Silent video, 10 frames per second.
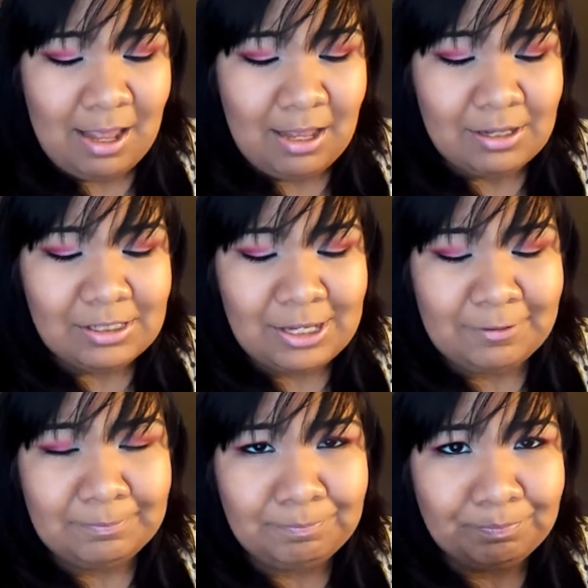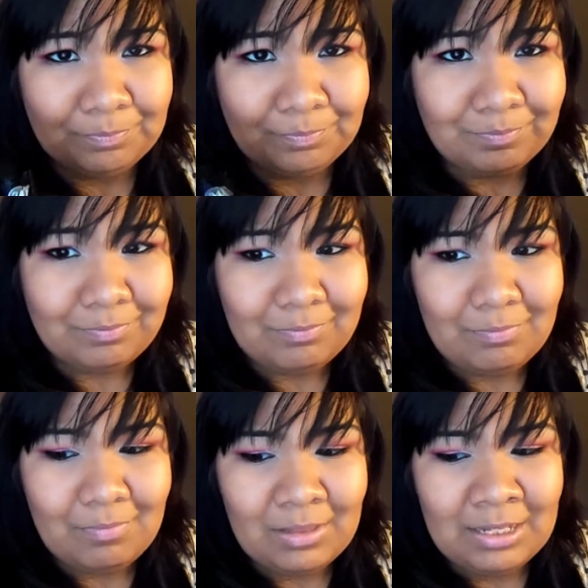So
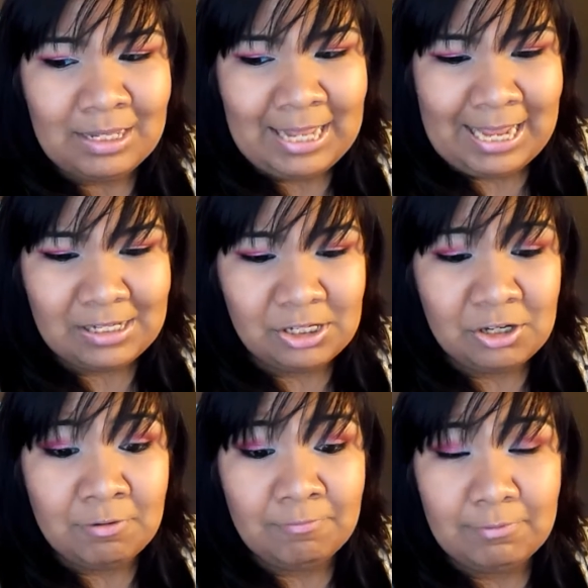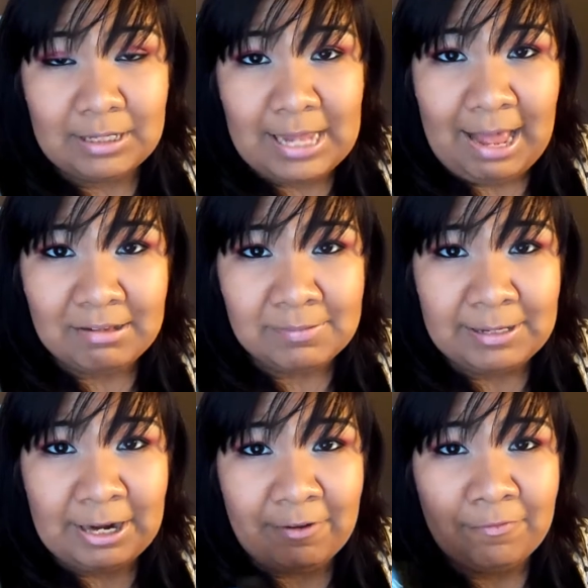yeah, so you really have to be
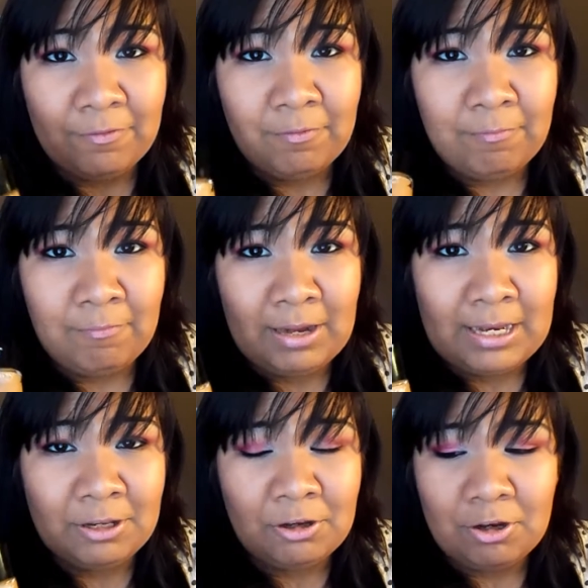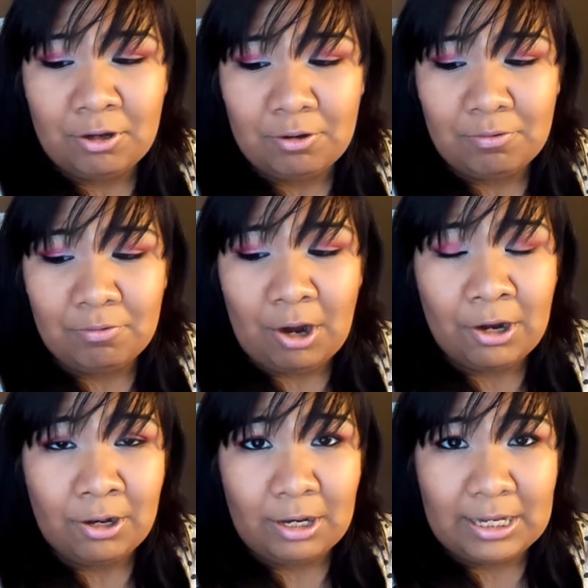careful when you are
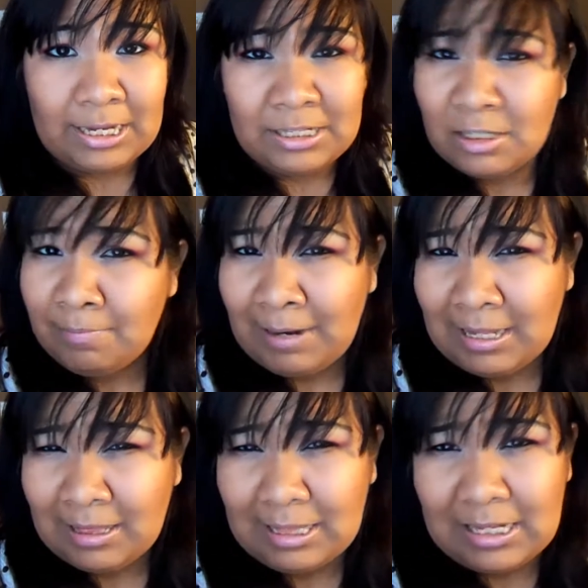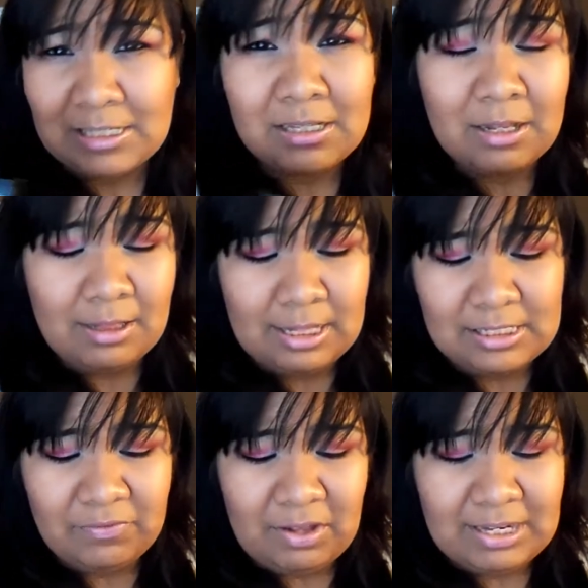looking to buy
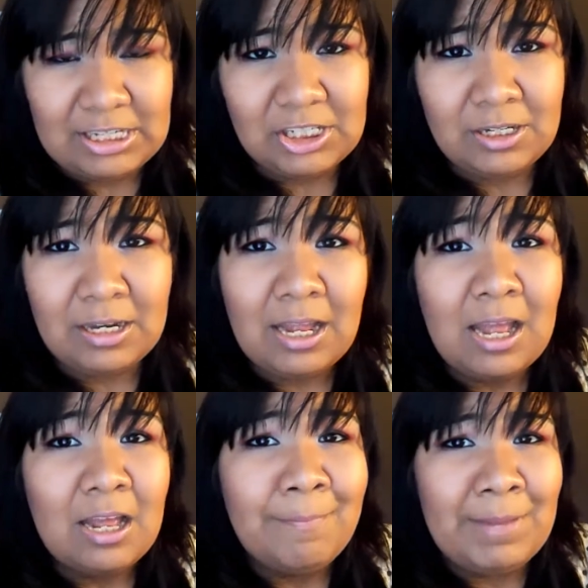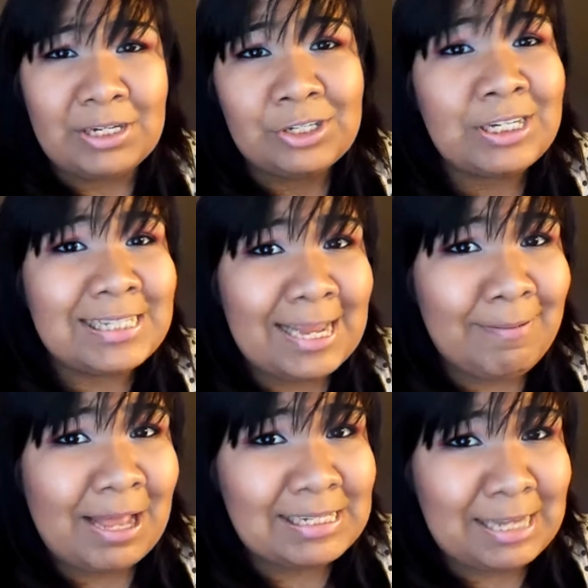this foundation. Make sure the tape
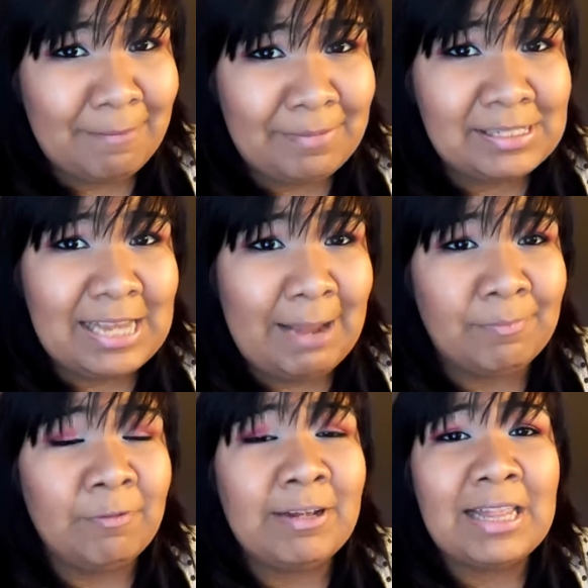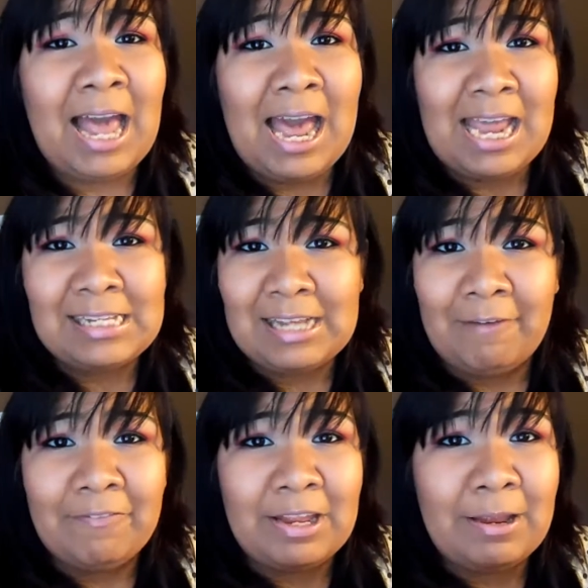has not been tampered with. I
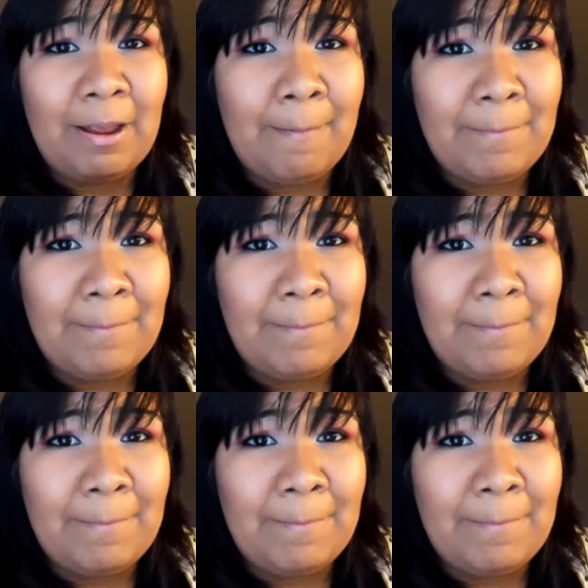definitely